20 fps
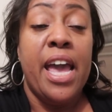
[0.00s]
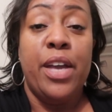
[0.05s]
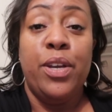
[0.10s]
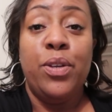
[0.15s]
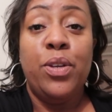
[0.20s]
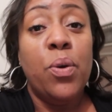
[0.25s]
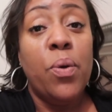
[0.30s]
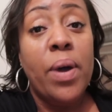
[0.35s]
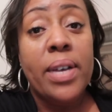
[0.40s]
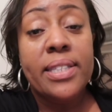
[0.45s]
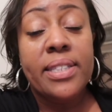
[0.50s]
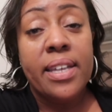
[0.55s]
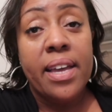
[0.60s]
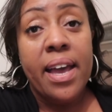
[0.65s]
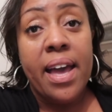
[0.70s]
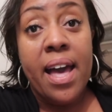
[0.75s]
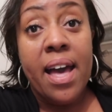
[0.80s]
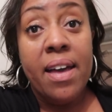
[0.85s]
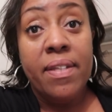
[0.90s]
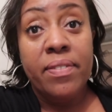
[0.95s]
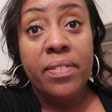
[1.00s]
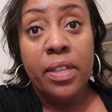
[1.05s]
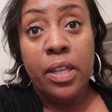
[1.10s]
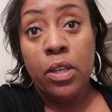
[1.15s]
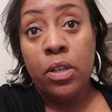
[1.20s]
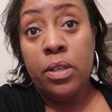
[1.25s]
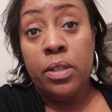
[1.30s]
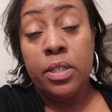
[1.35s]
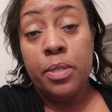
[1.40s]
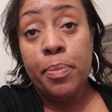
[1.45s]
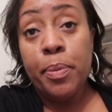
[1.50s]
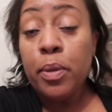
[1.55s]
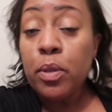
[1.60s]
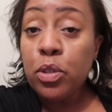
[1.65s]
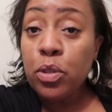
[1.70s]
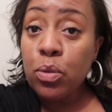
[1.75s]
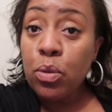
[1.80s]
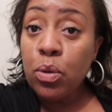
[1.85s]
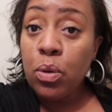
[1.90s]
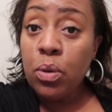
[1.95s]
And you know, I say I have like
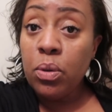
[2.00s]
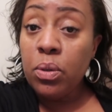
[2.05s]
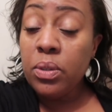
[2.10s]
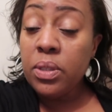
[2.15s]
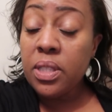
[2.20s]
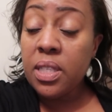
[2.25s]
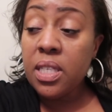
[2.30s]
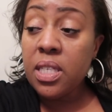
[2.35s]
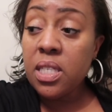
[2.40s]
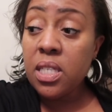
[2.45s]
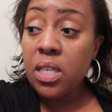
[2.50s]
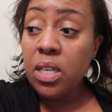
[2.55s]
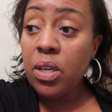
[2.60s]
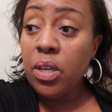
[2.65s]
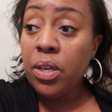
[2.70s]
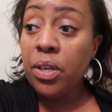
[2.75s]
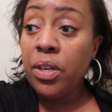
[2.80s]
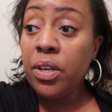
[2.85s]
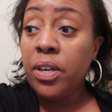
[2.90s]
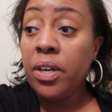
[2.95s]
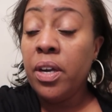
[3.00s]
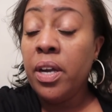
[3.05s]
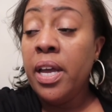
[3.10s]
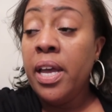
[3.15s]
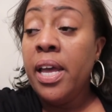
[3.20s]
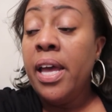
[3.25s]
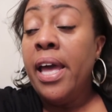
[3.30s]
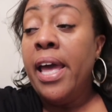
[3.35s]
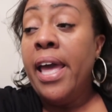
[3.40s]
spiritual goals this year,